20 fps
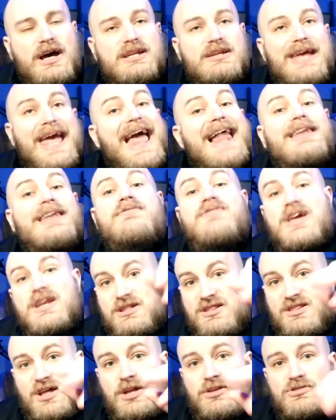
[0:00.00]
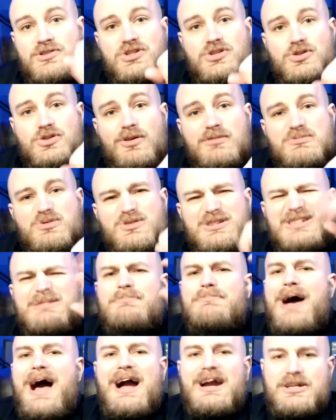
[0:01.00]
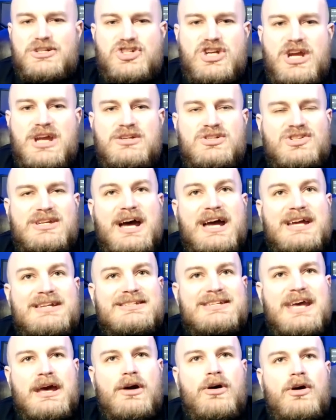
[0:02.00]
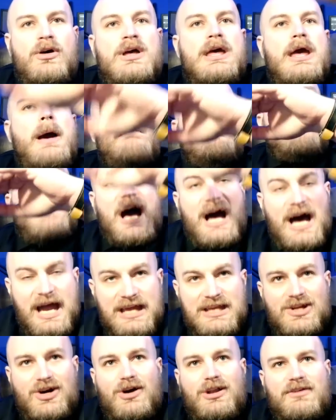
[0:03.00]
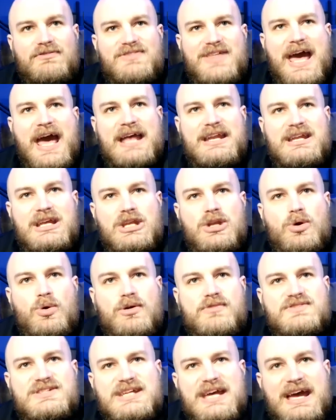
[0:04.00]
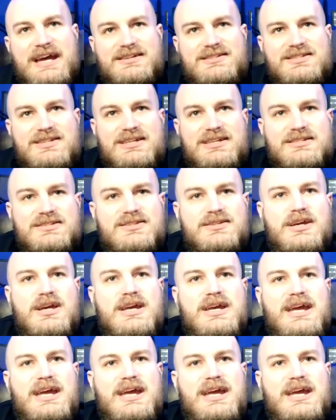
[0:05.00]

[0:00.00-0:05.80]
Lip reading: elevated thunderstorms with some pocket change size hail behind all of that in North Texas.